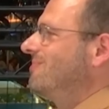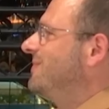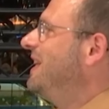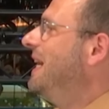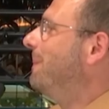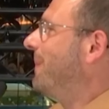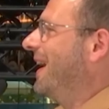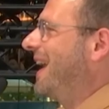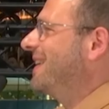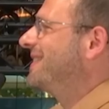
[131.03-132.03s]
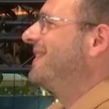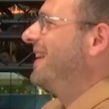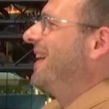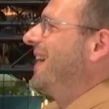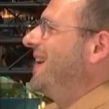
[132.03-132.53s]
deep, I guess,
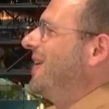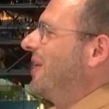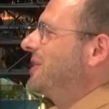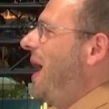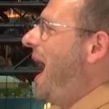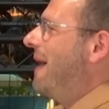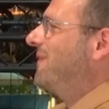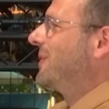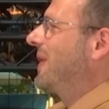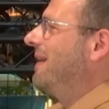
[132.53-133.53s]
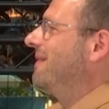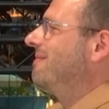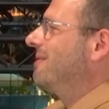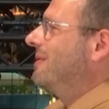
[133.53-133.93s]
that you have to then